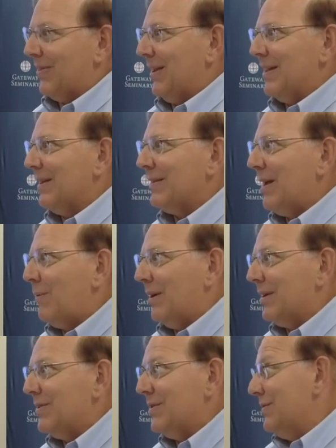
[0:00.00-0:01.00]
thing that they
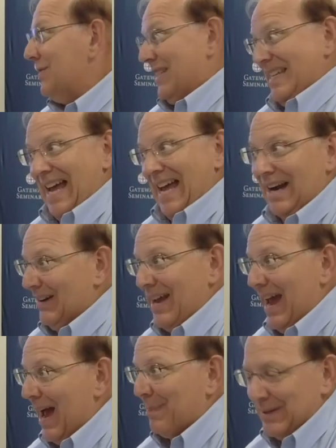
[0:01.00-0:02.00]
want to do is not going to
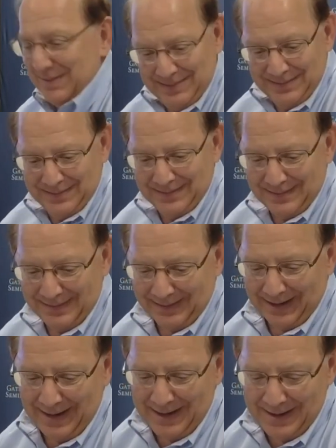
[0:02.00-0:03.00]
happen." Yeah.
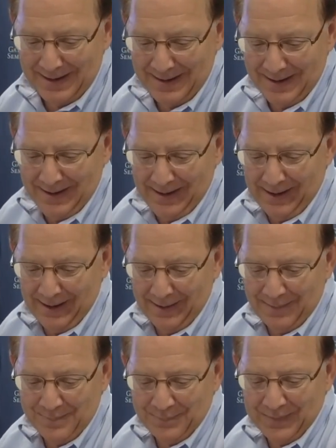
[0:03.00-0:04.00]
Okay.
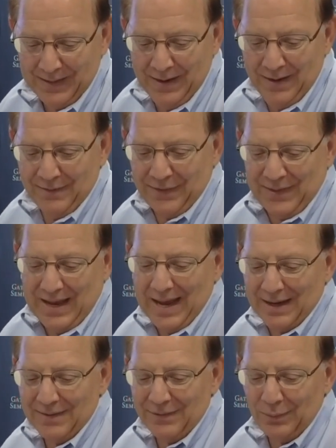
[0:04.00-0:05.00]
Um, for the
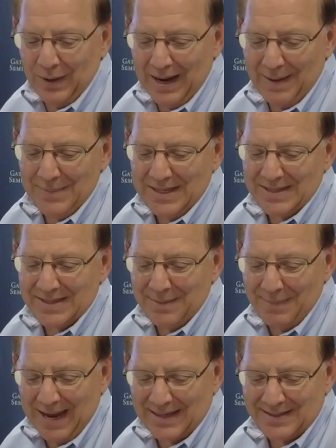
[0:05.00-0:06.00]
head of Aram is
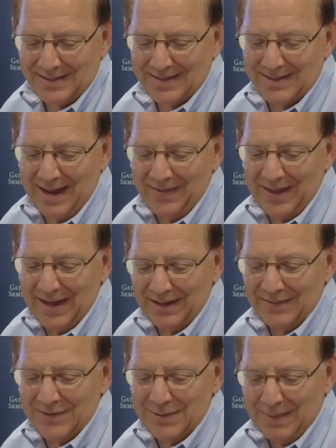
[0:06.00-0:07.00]
Damascus, and the
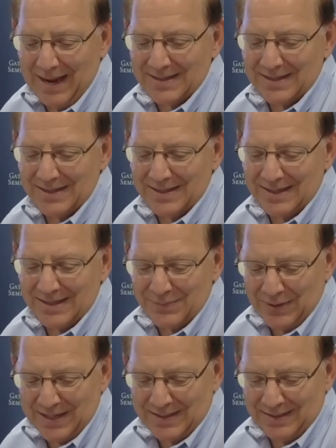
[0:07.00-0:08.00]
head of Damascus is
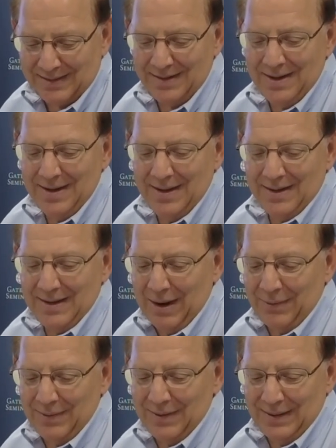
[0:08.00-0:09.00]
Rezin.
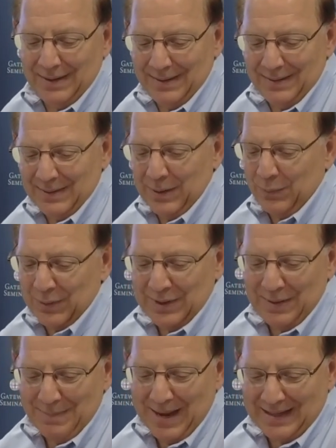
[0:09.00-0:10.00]
Now, uh, oh, we'll
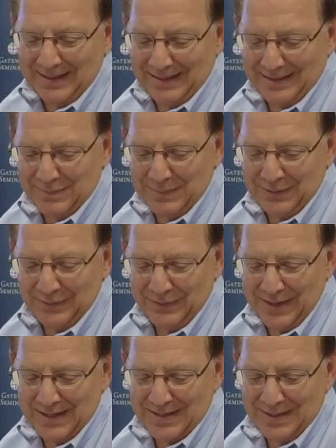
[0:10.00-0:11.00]
come back to this middle
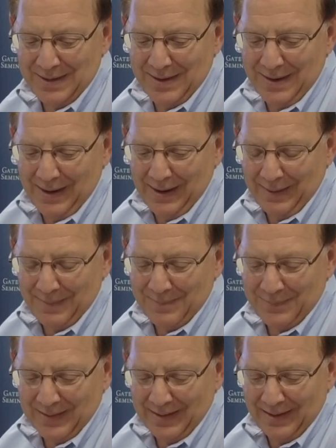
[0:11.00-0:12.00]
phrase. Okay.
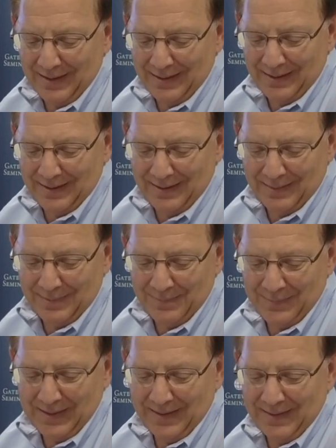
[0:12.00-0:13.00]
Um,
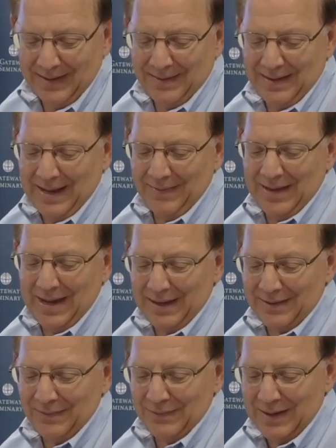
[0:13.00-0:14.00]
um, then, and the
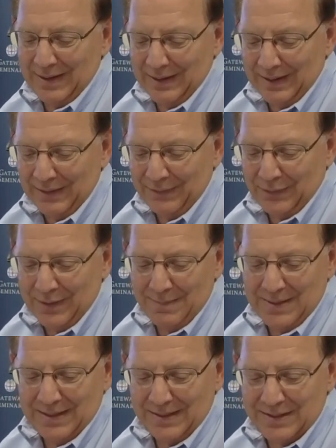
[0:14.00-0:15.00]
head of
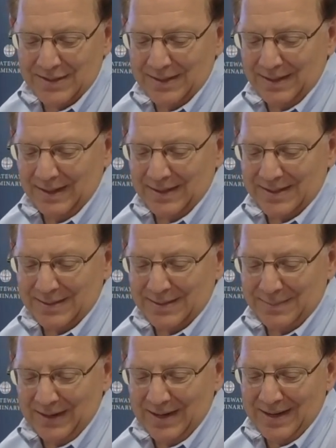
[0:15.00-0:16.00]
Ephraim is uh,
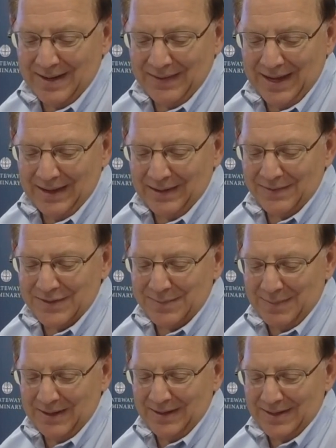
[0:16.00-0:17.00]
Samaria, and the head of
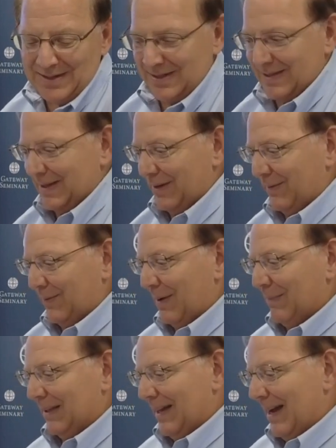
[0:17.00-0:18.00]
Samaria is the son of
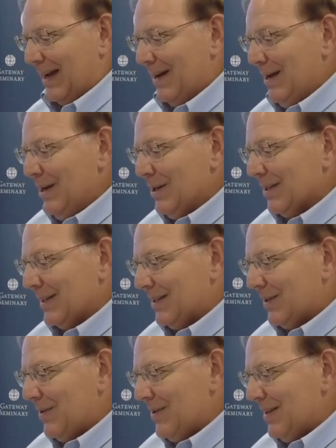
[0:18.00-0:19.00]
Remaliah. Mm-hmm. So
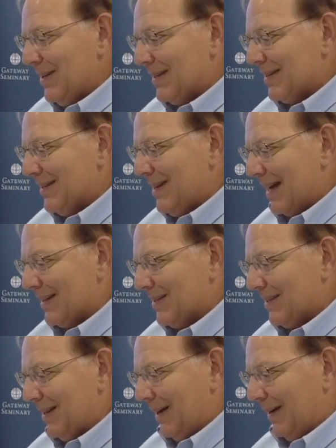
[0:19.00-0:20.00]
let's go to this
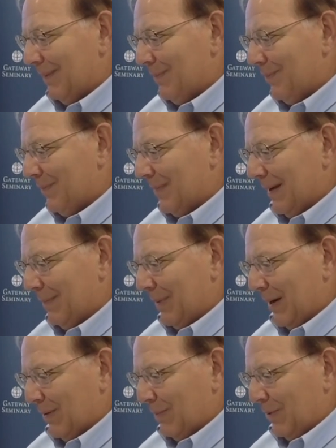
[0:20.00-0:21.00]
next um,
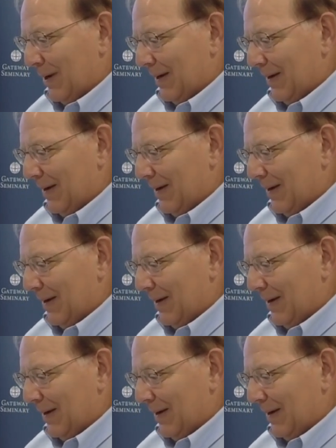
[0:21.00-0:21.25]
PowerPoint